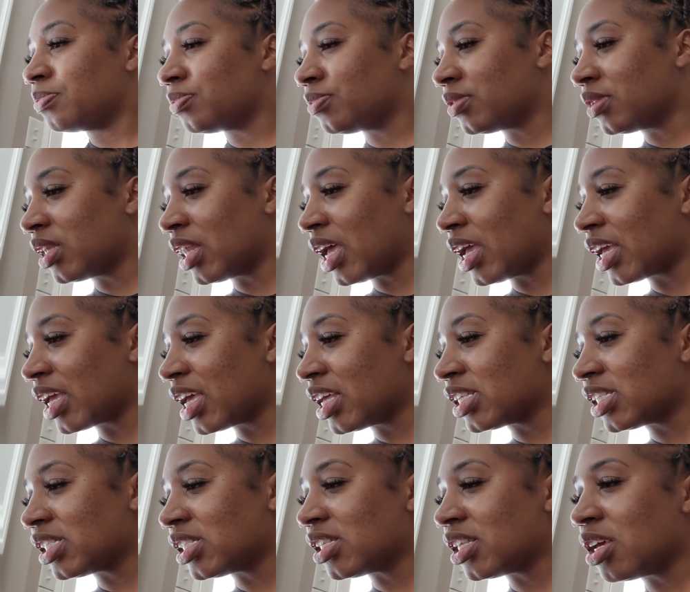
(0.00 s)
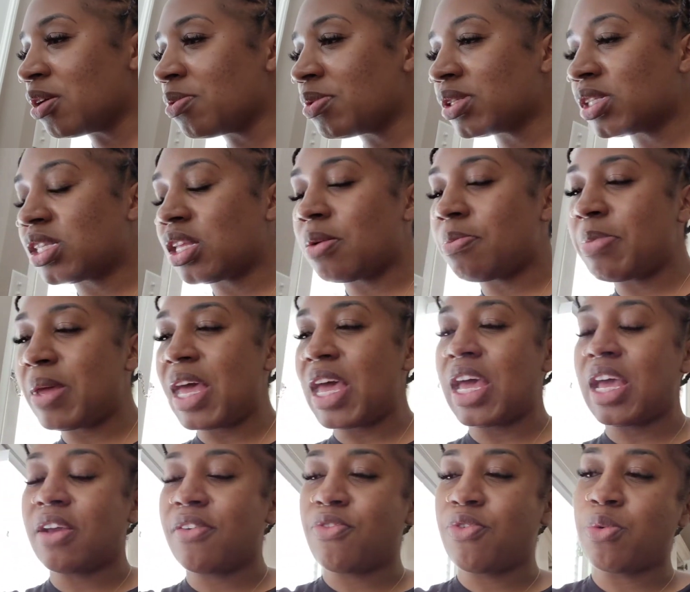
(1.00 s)
Like it was the
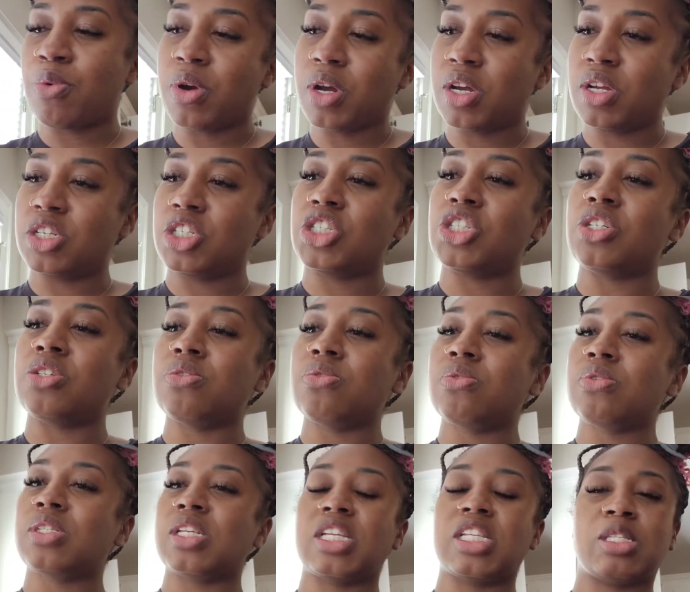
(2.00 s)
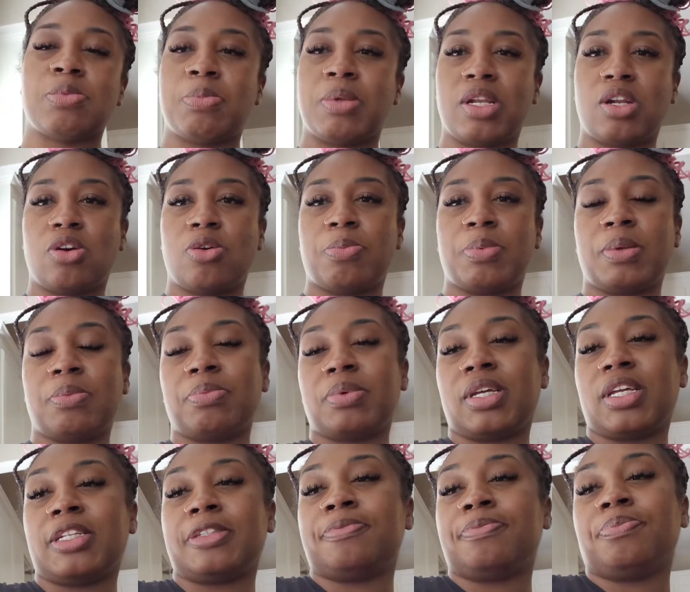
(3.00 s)
bag for shoes. It split open,
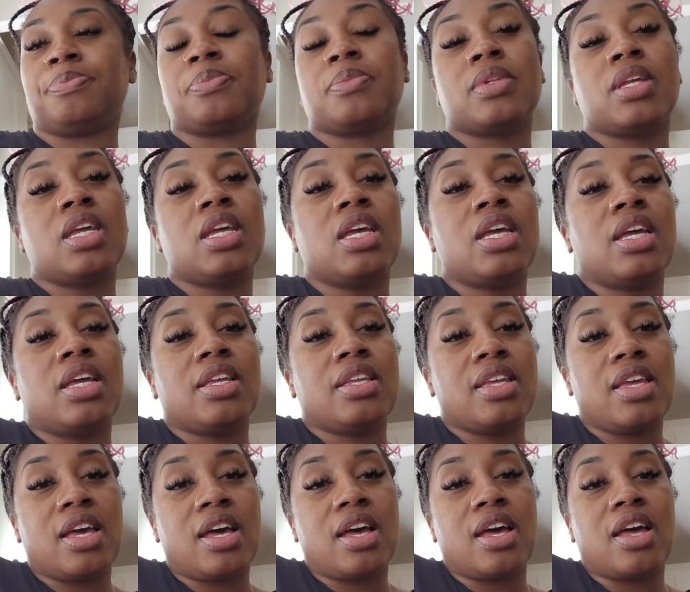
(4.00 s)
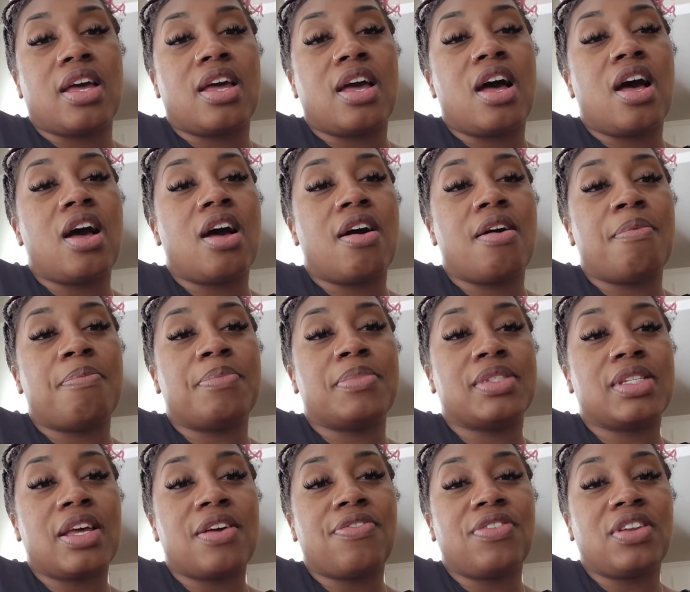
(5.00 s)
but yeah,
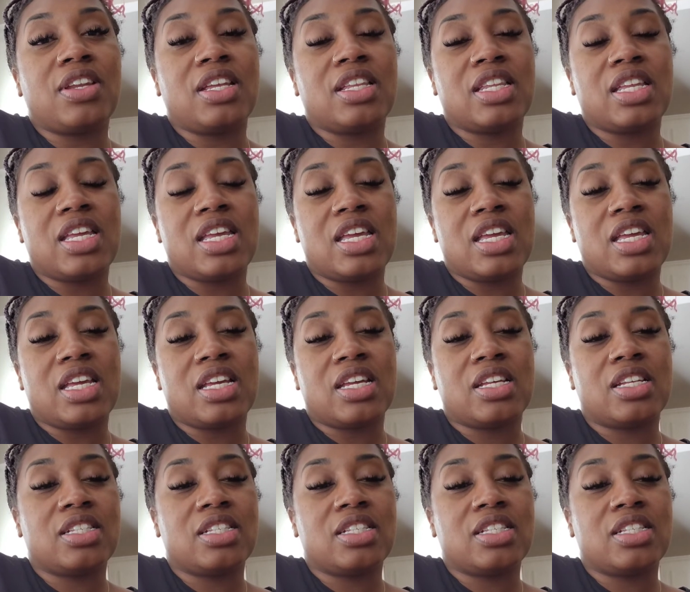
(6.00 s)
definitely